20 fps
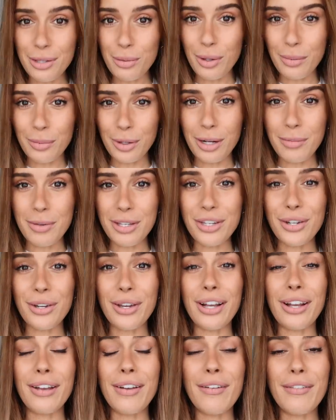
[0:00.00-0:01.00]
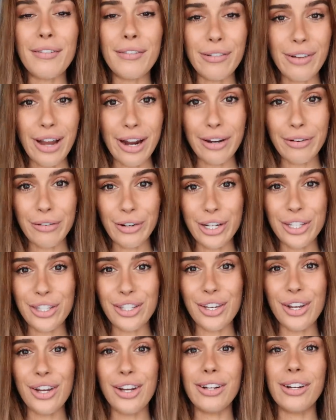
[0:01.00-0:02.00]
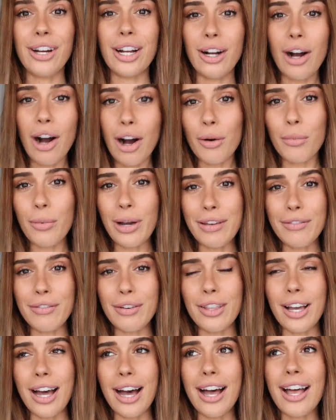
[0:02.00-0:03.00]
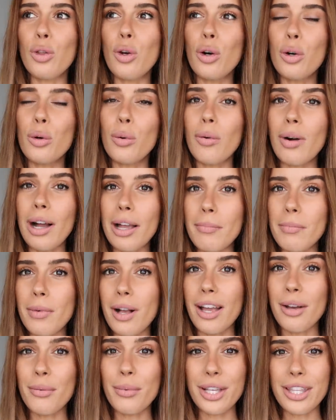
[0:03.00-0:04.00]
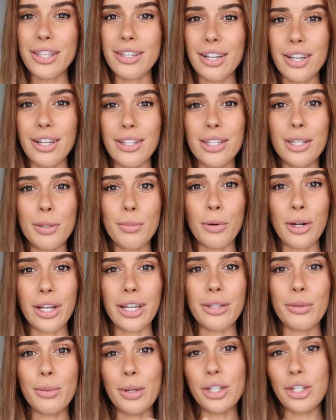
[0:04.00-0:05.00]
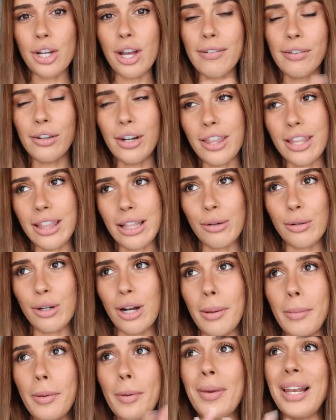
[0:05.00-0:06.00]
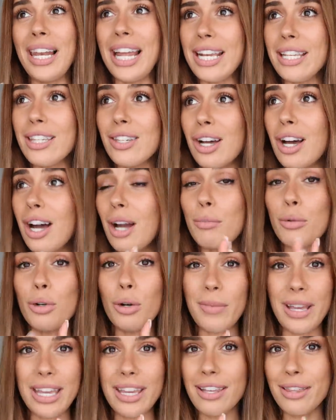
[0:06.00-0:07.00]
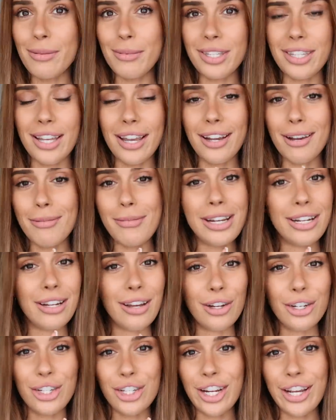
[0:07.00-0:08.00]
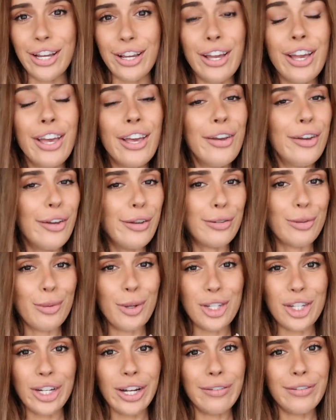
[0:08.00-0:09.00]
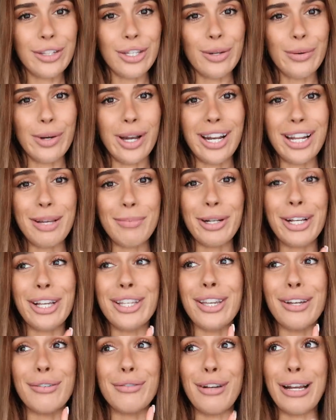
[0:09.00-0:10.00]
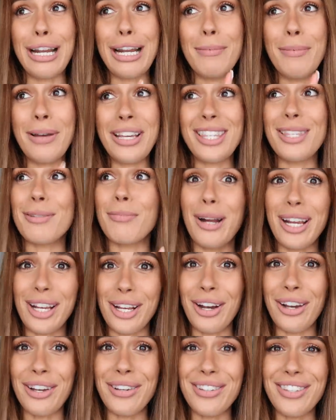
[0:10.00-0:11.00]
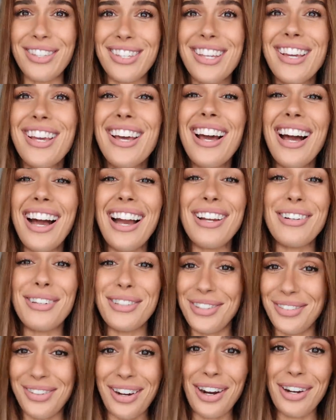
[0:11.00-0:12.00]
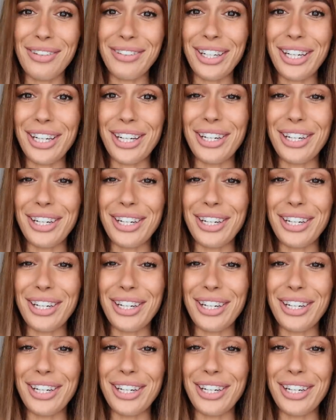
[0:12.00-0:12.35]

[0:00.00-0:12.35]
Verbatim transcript: is what I'm going to be doing very very soon. I can't wait for that. Not quite my winter to spring switchover. I think that'll come a bit later. I'm not making the mistake I made last year of switching over too early because I really missed my coats. It was very very